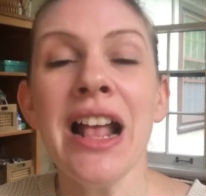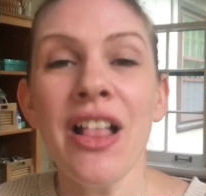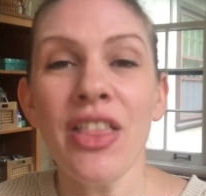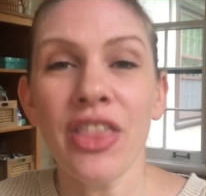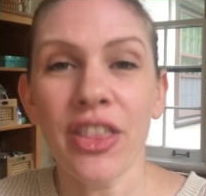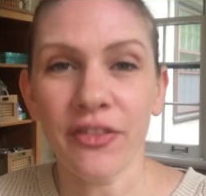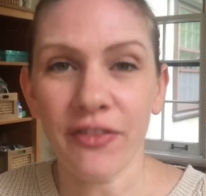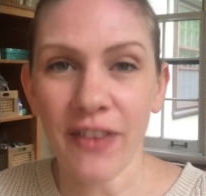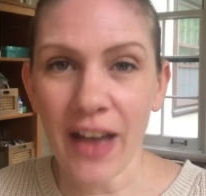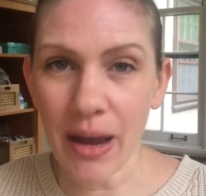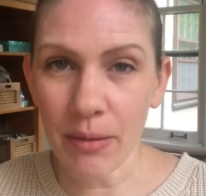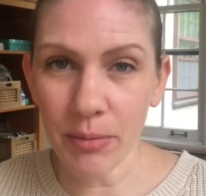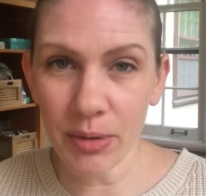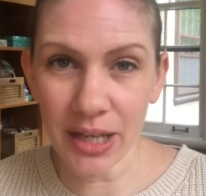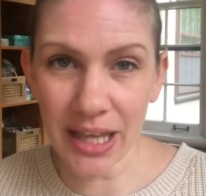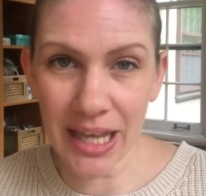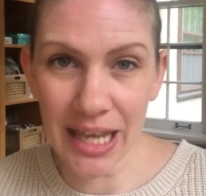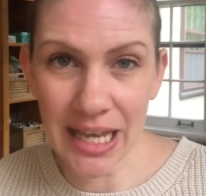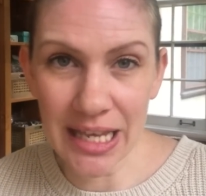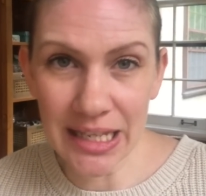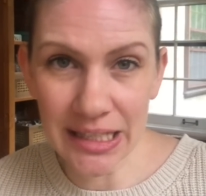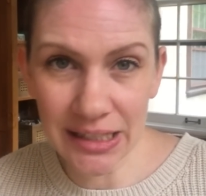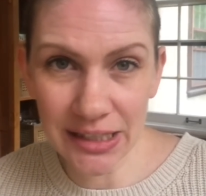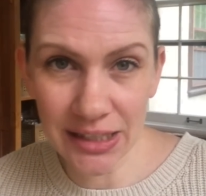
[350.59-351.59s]
The fabric
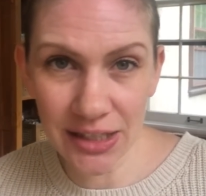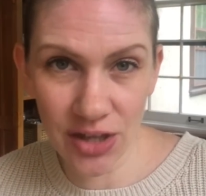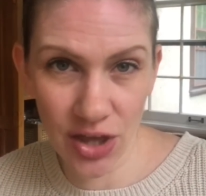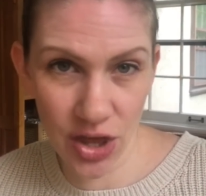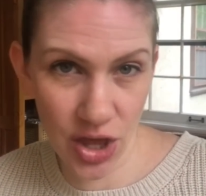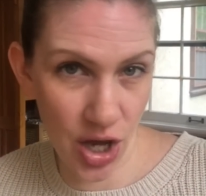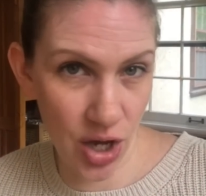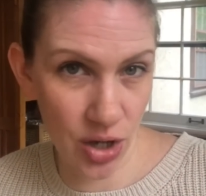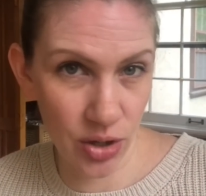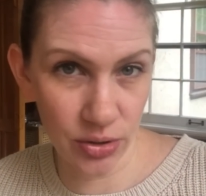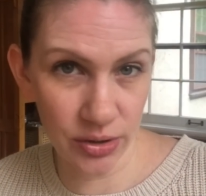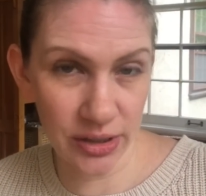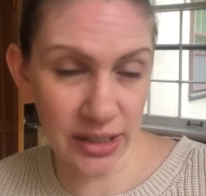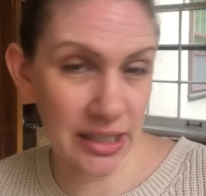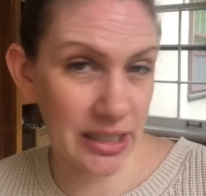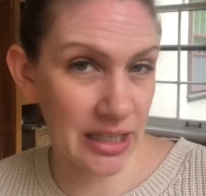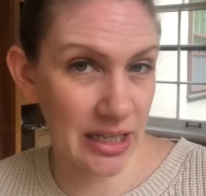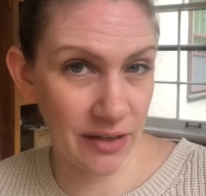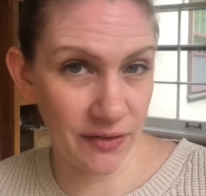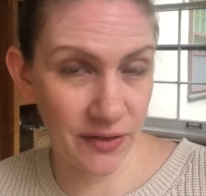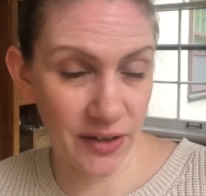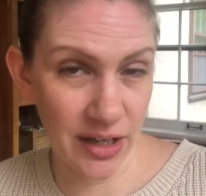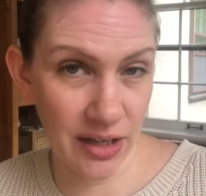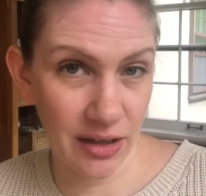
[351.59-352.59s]
is, though,
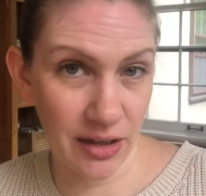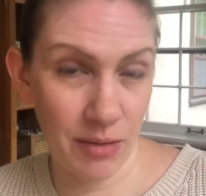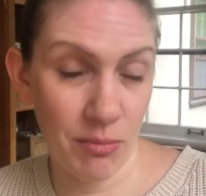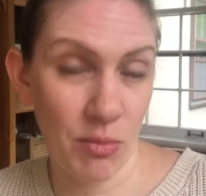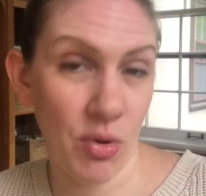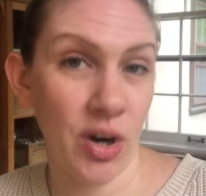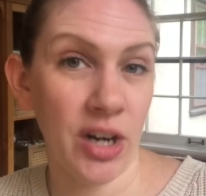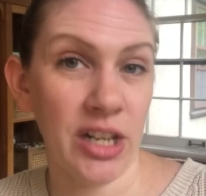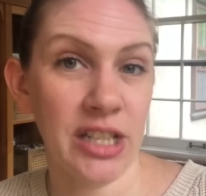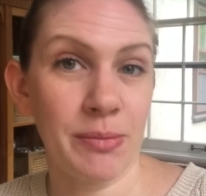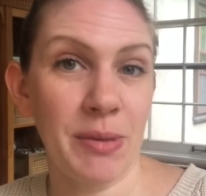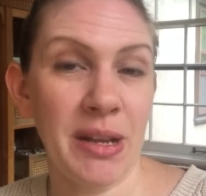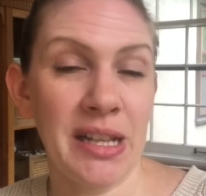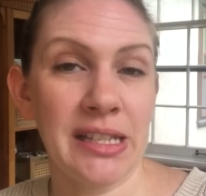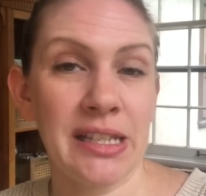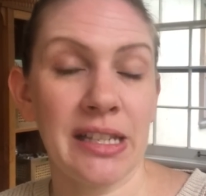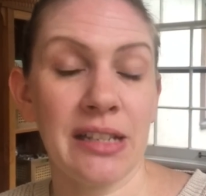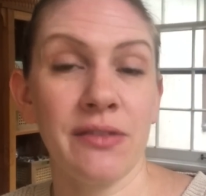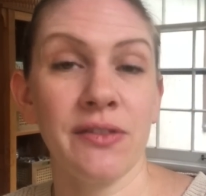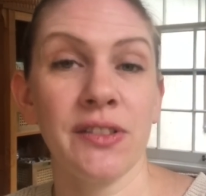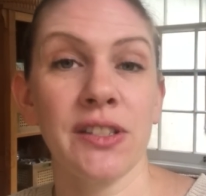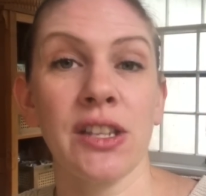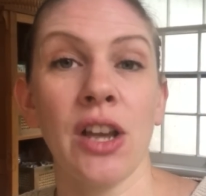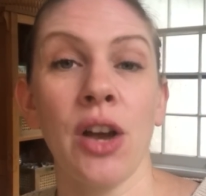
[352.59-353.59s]
significantly more
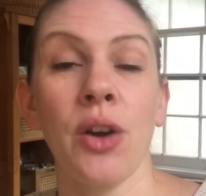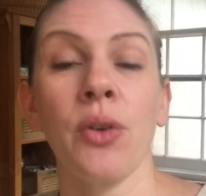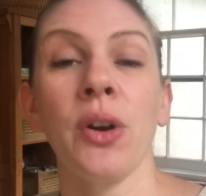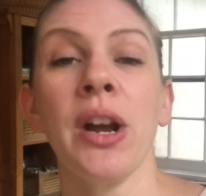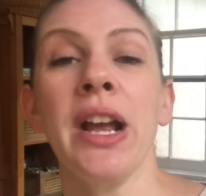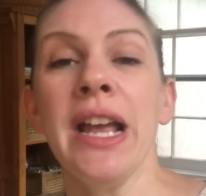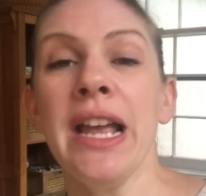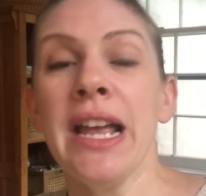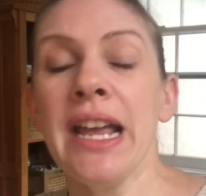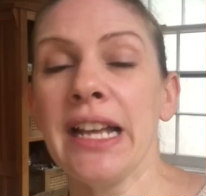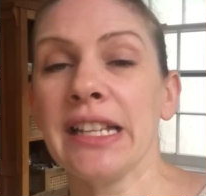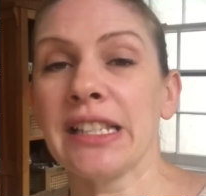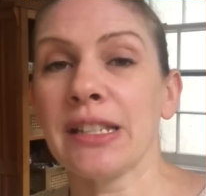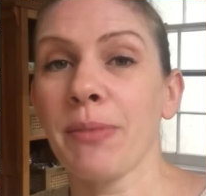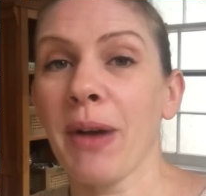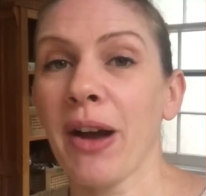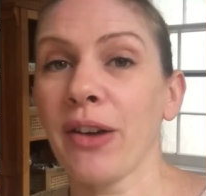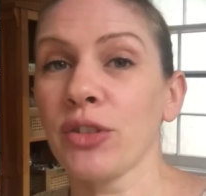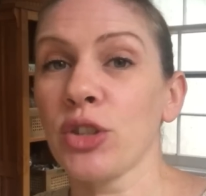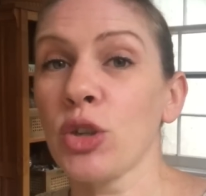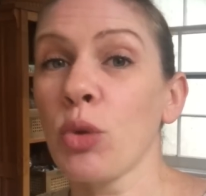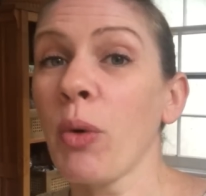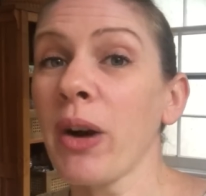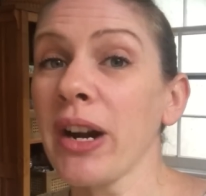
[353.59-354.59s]
expensive, so it's
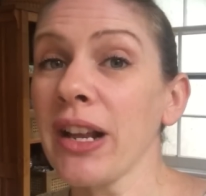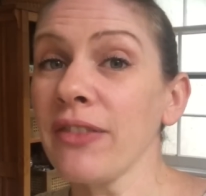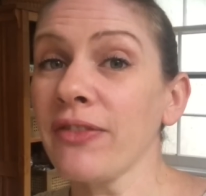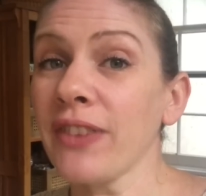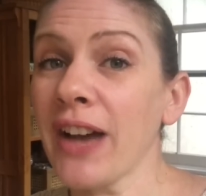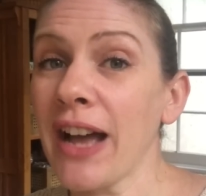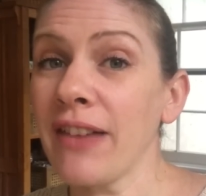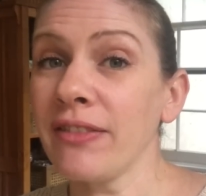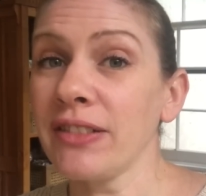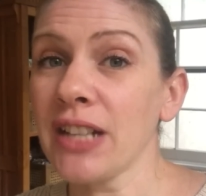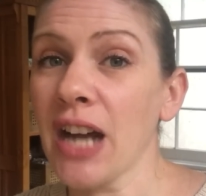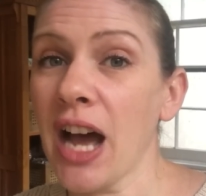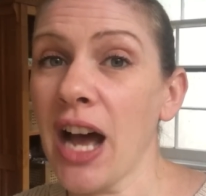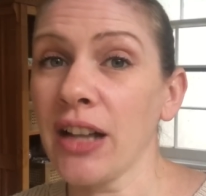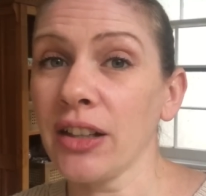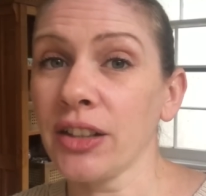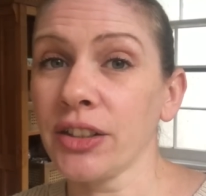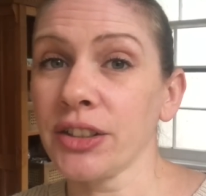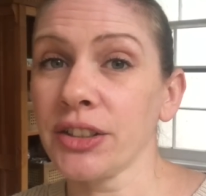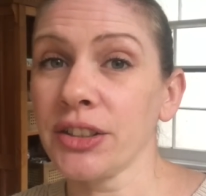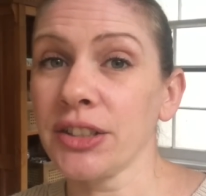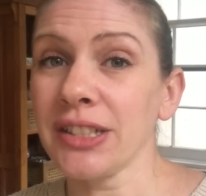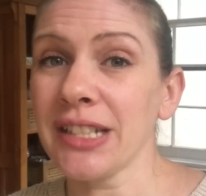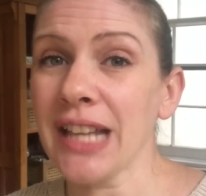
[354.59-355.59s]
about
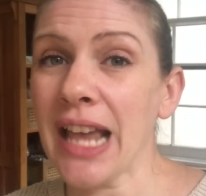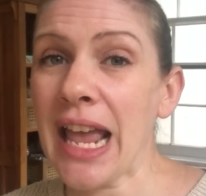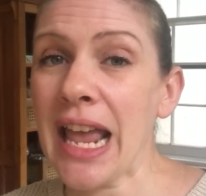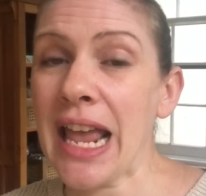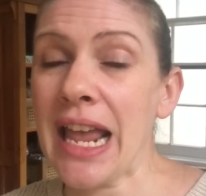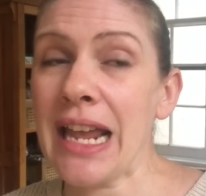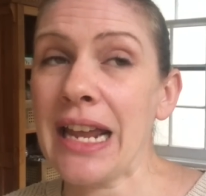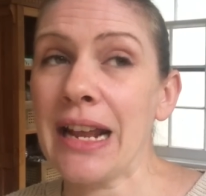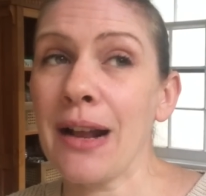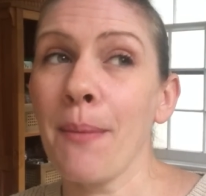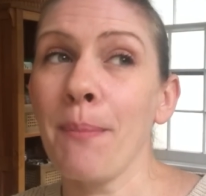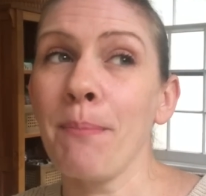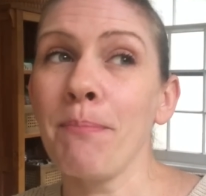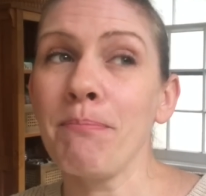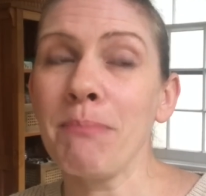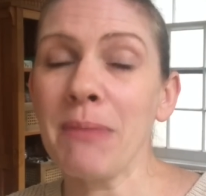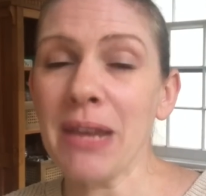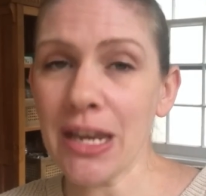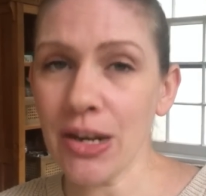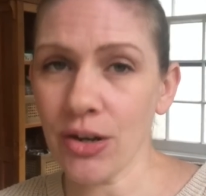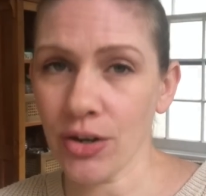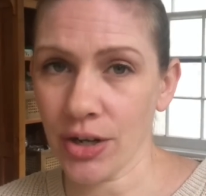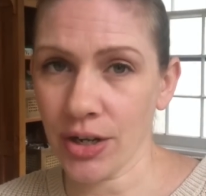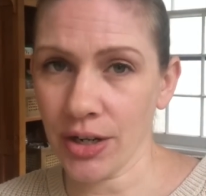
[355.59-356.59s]
$25 a
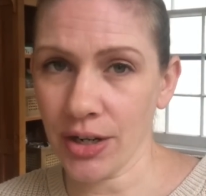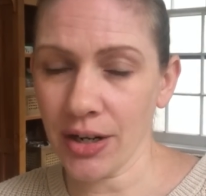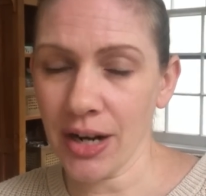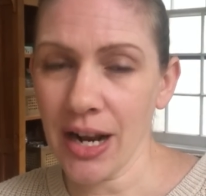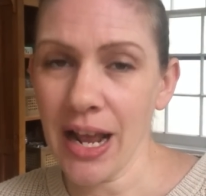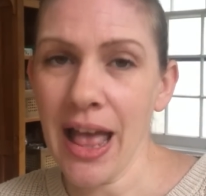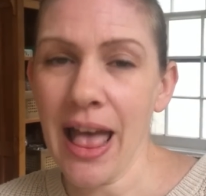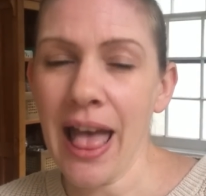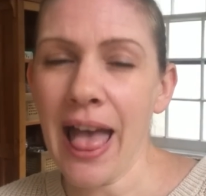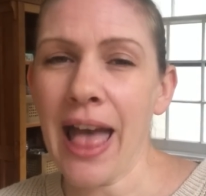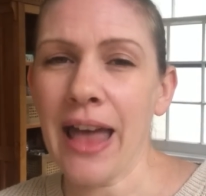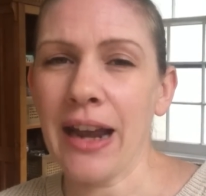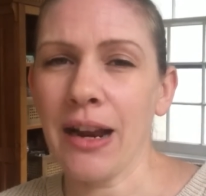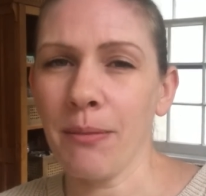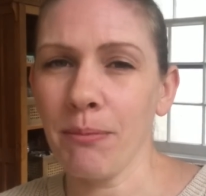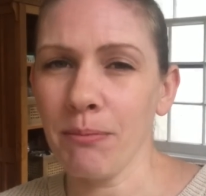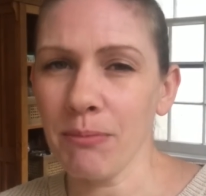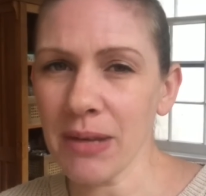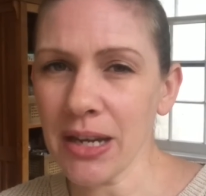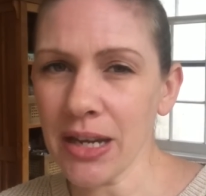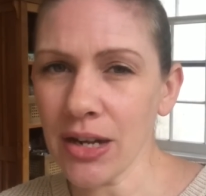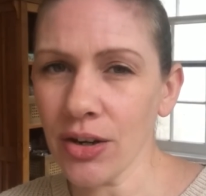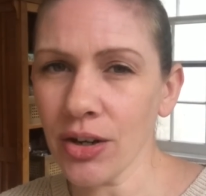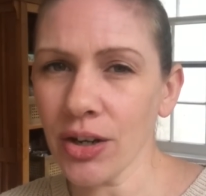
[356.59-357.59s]
meter, and a
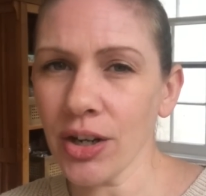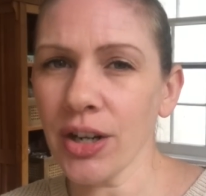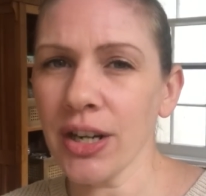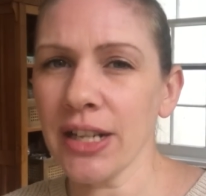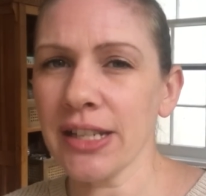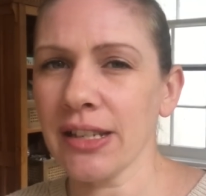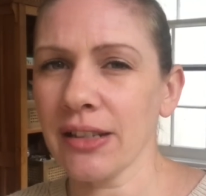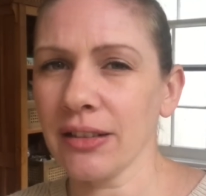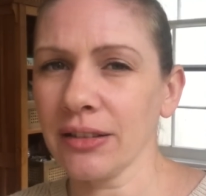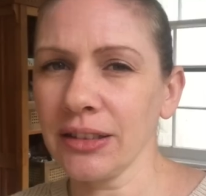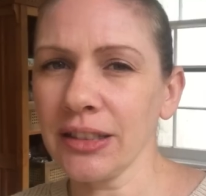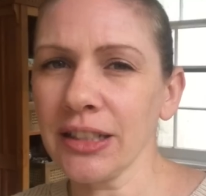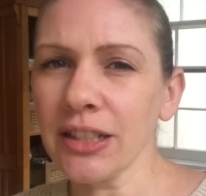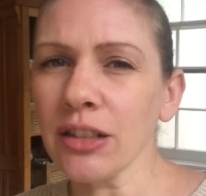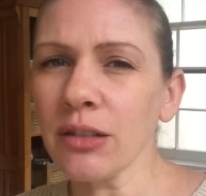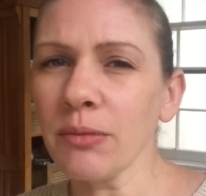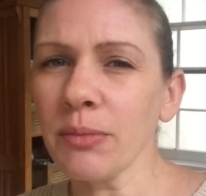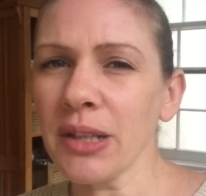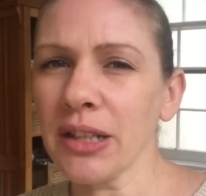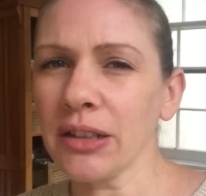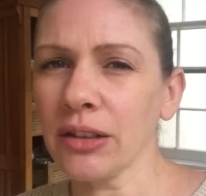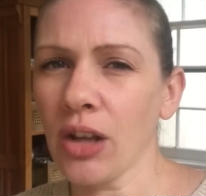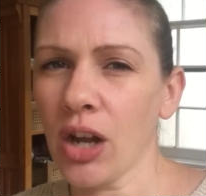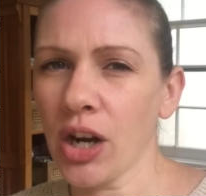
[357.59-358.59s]
meter is a little
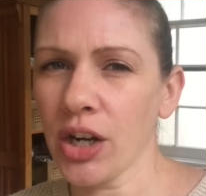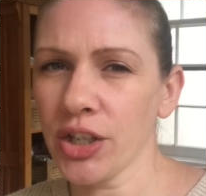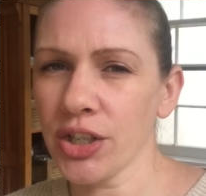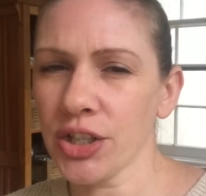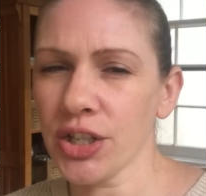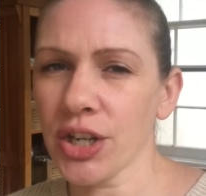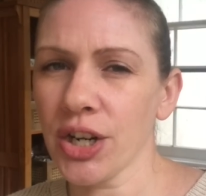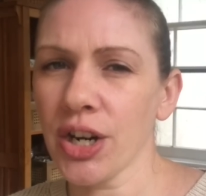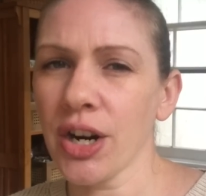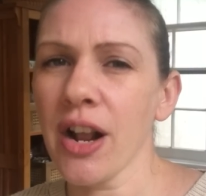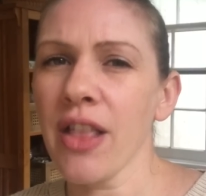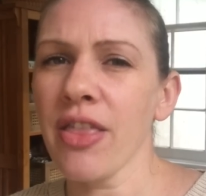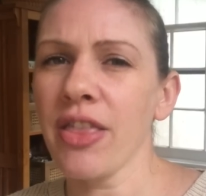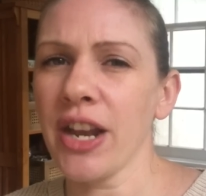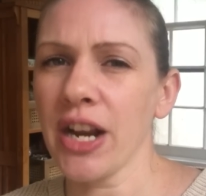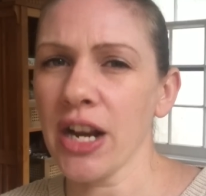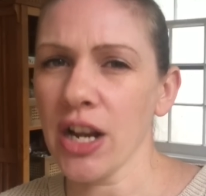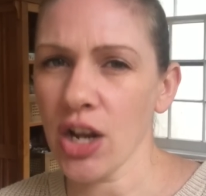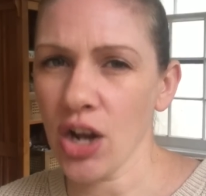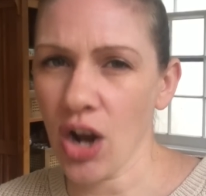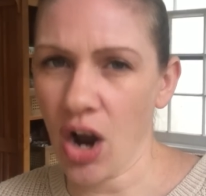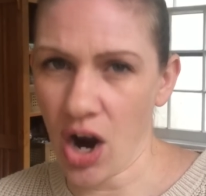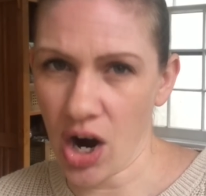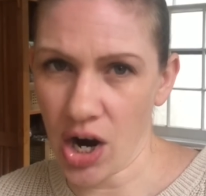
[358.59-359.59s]
bit larger than a
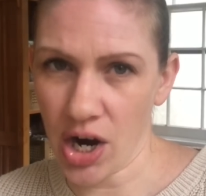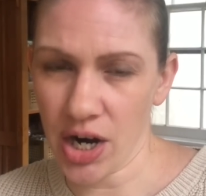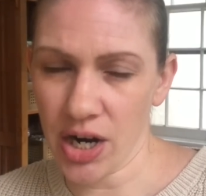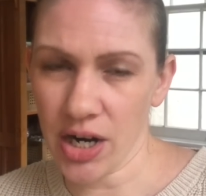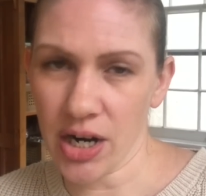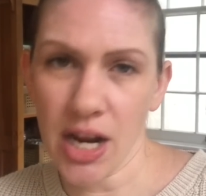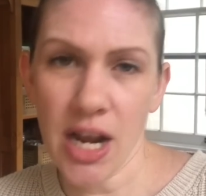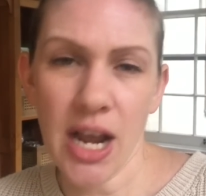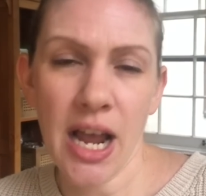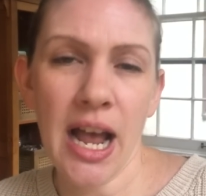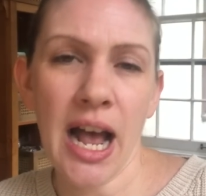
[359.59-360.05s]
yard.